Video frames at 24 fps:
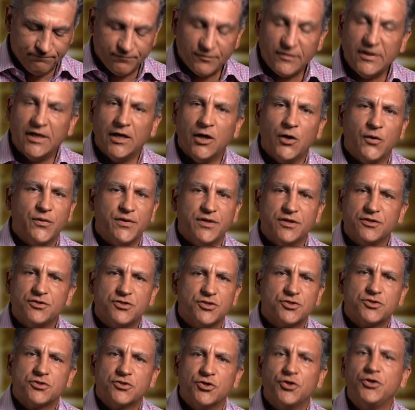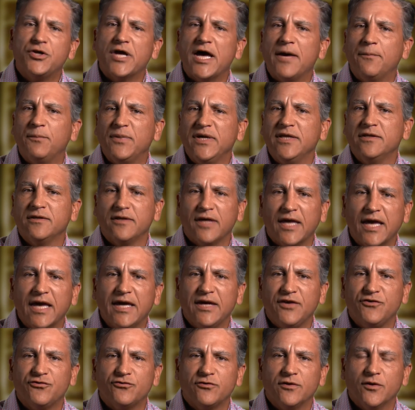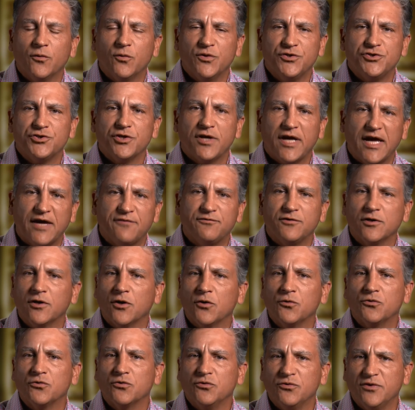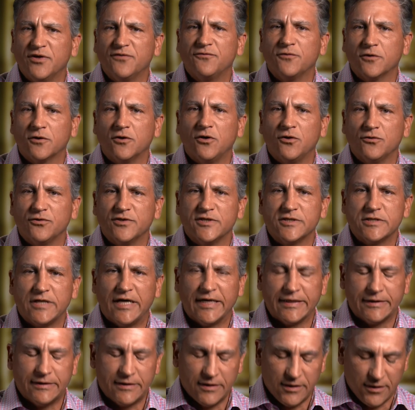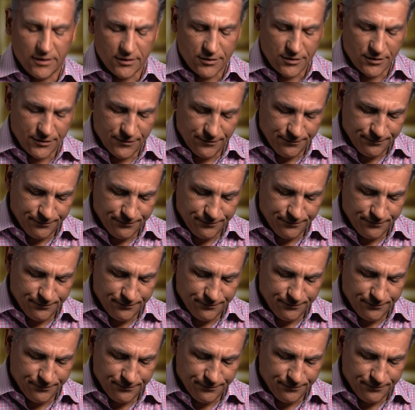You know, and it just should not be the case that we should have to go through difficulties like this.